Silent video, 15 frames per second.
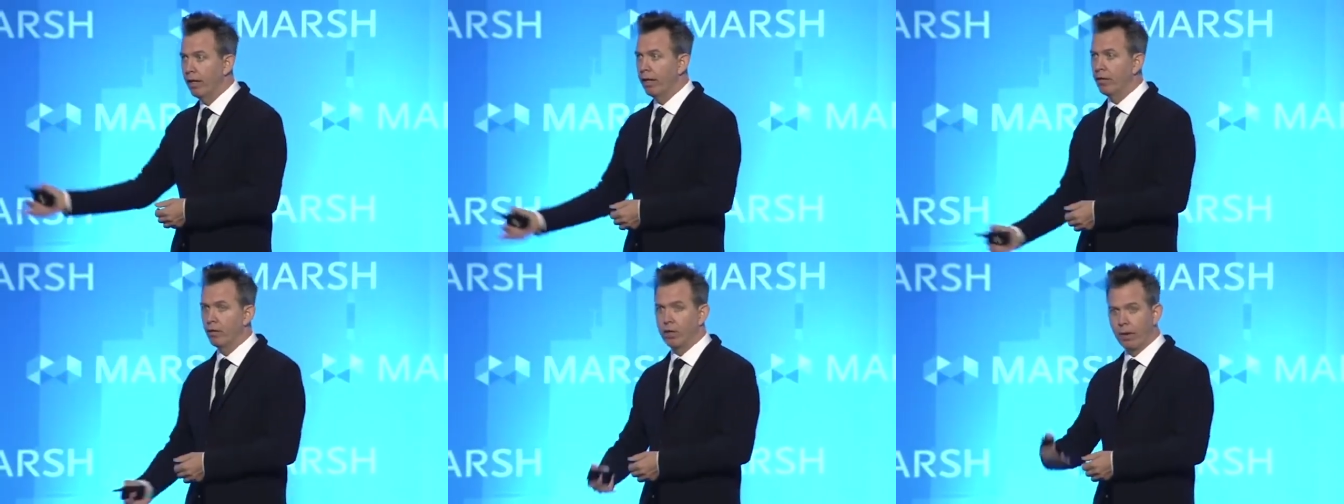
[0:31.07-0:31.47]

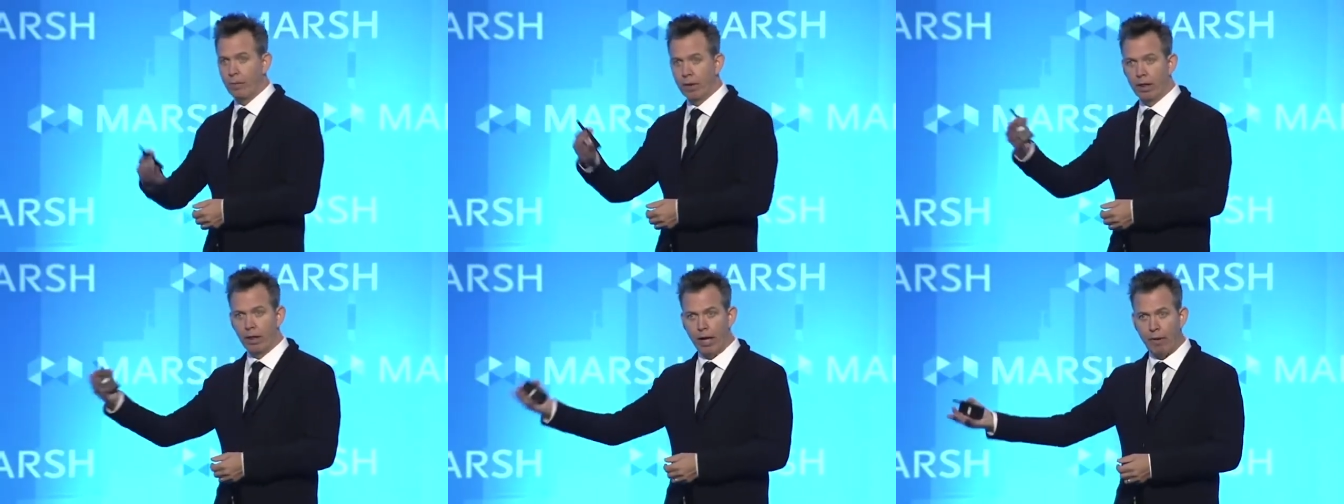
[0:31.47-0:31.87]
And you'll come
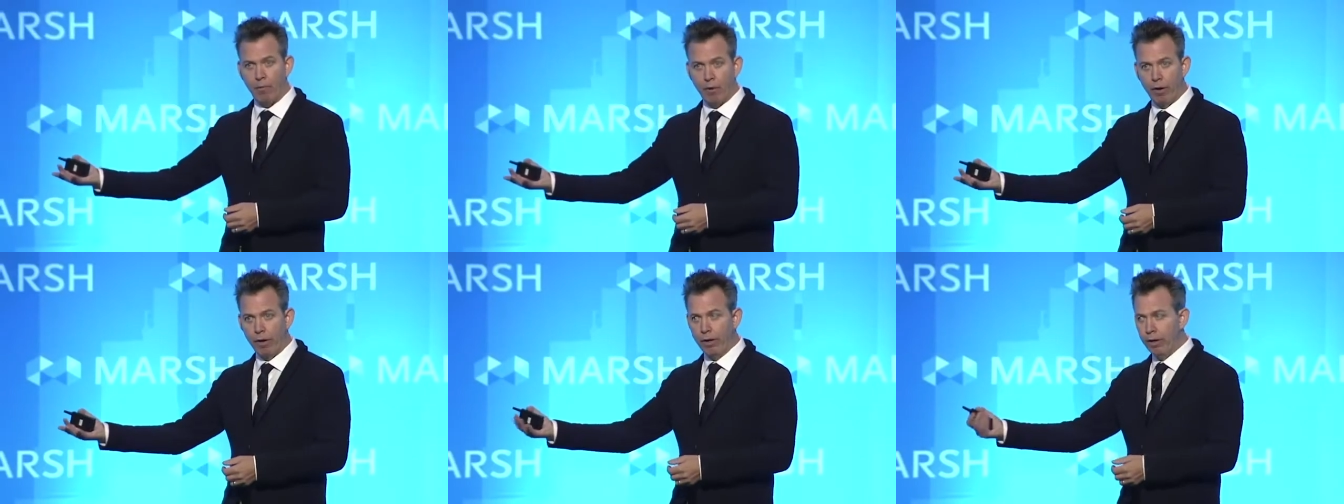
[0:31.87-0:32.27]
to the
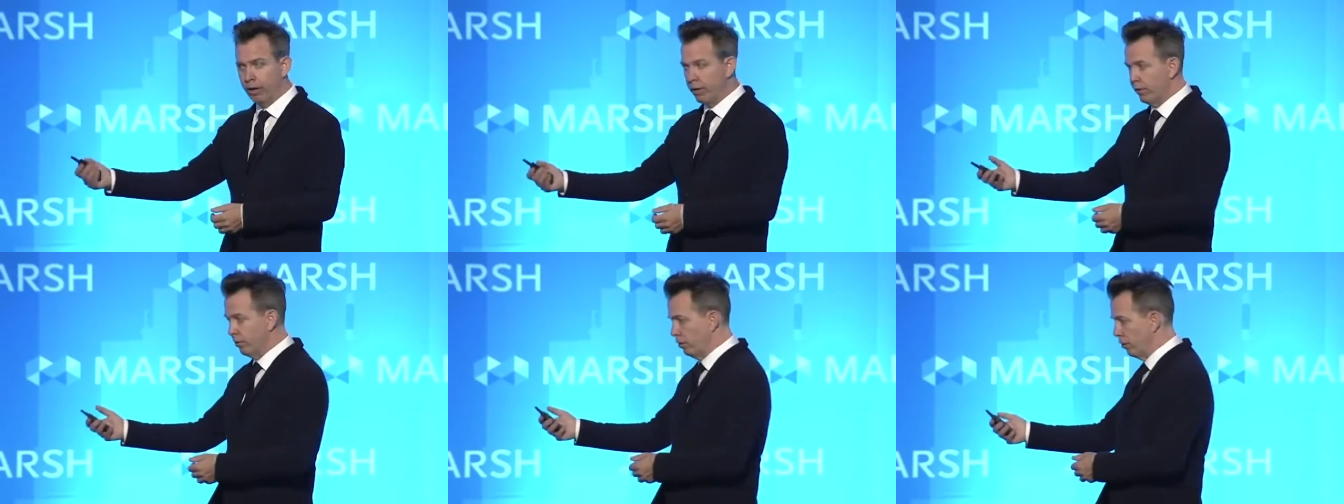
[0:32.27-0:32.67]
library,
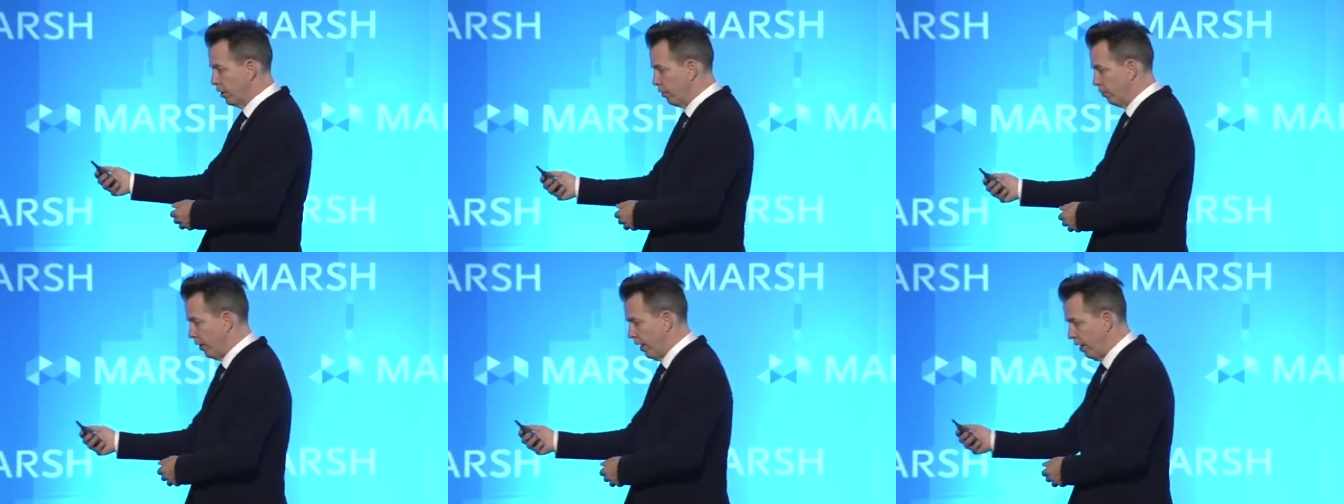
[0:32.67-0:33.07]
and you'll
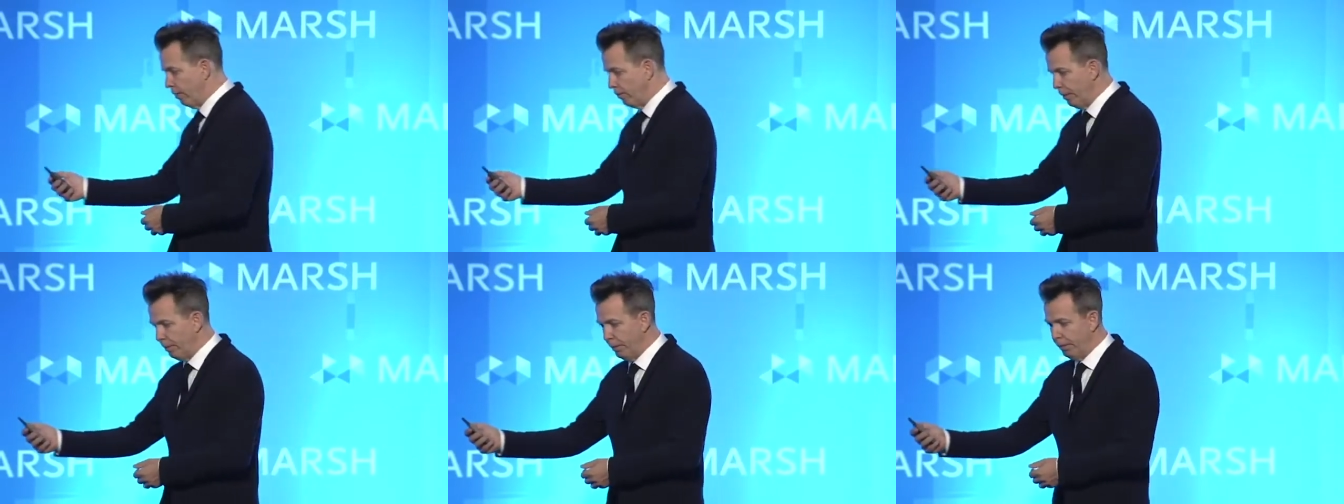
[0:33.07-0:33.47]
look
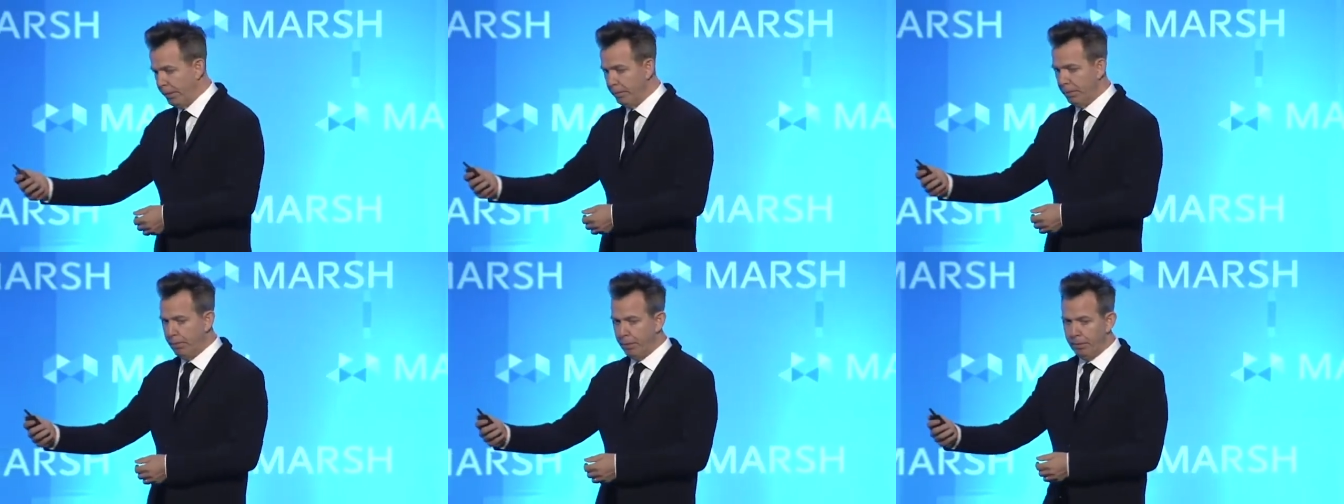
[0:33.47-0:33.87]
around, beep, beep,
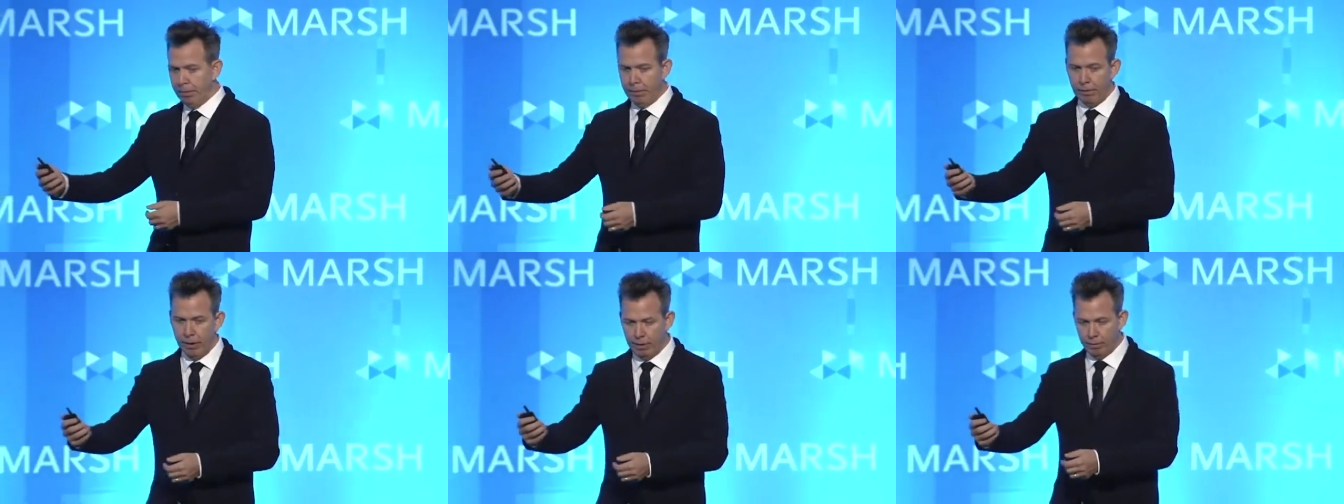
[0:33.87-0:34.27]
beep, beep, beep,
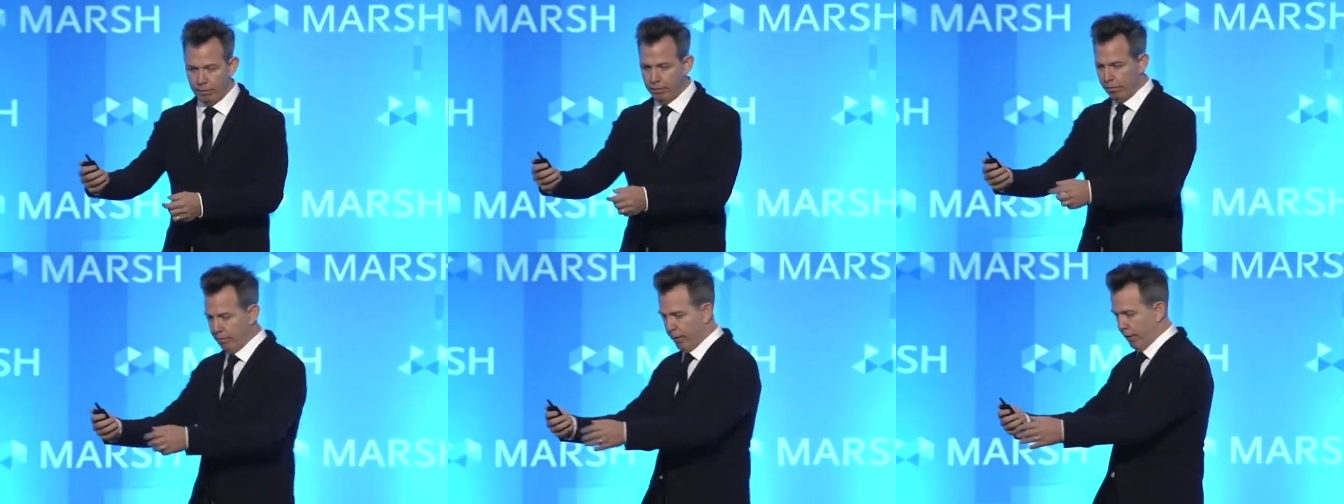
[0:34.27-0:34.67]
beep, and
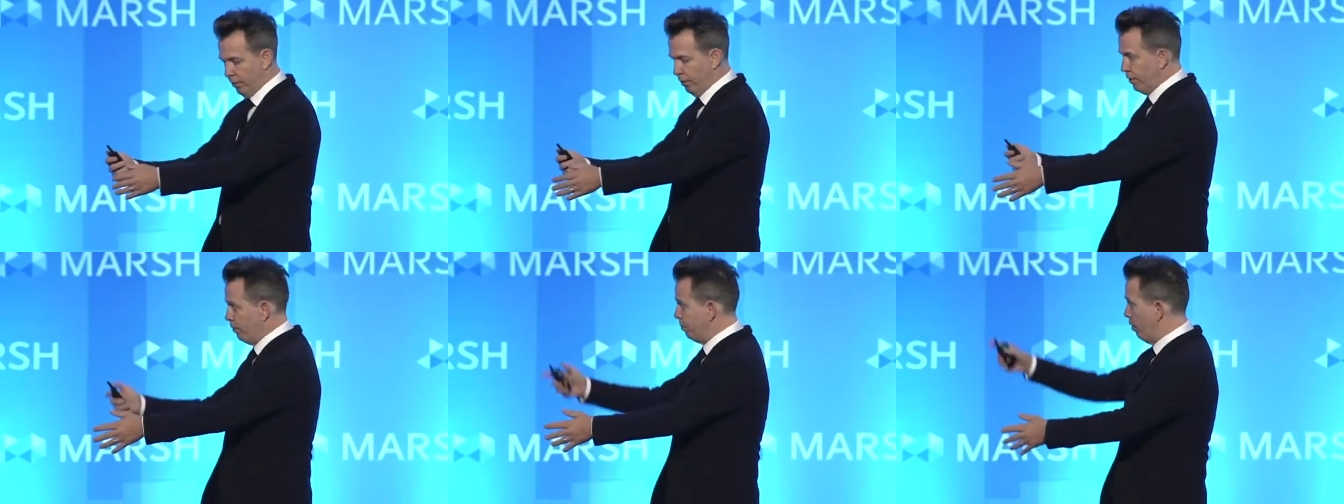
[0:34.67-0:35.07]

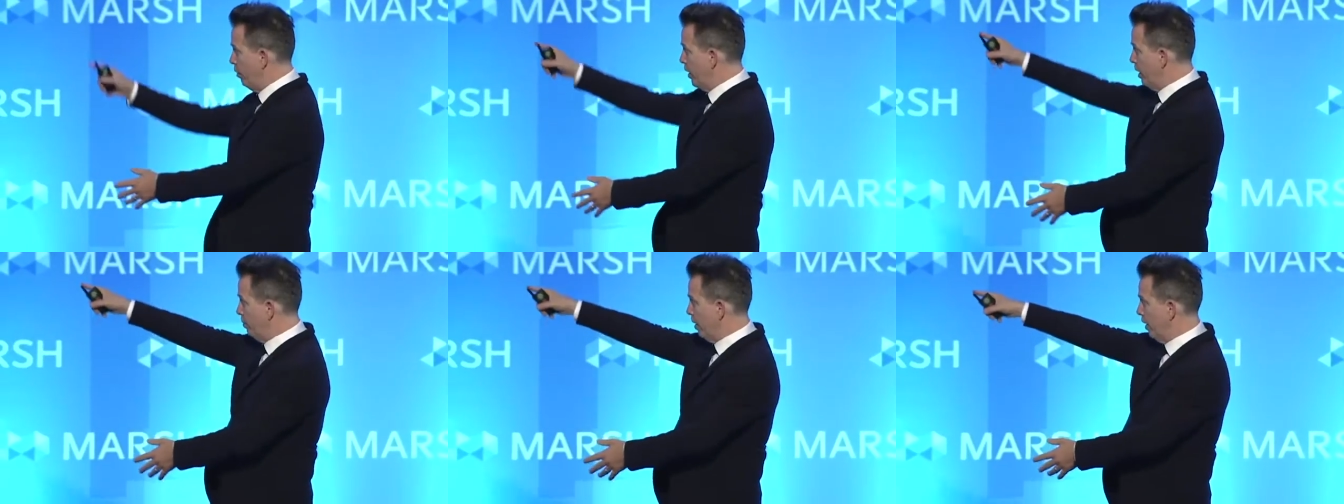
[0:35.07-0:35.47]
there's the
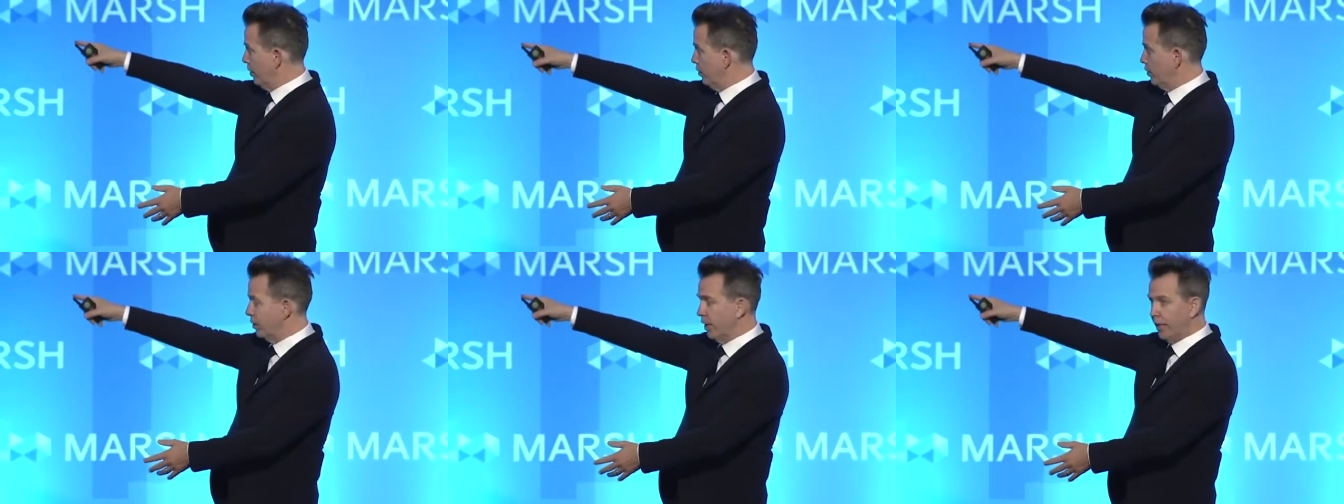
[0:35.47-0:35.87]

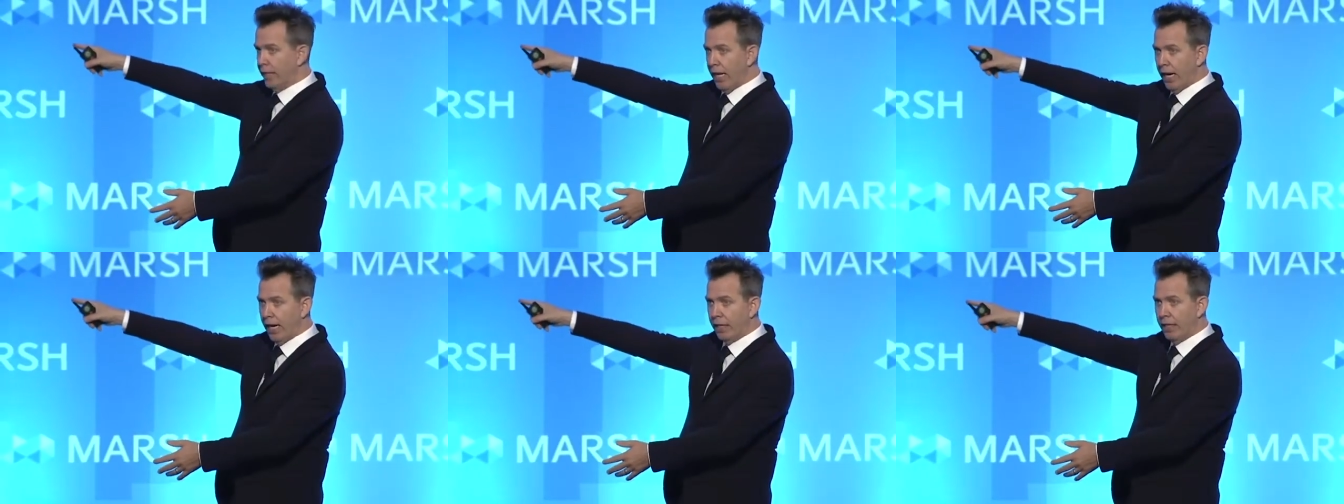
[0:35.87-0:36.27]
Pokemon, just like
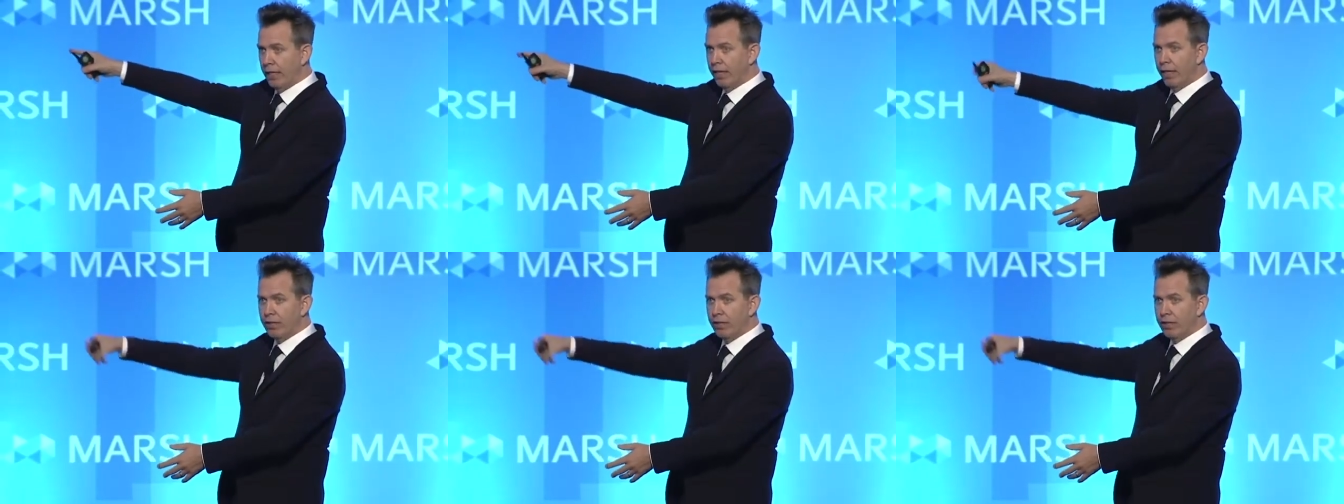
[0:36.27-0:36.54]
that.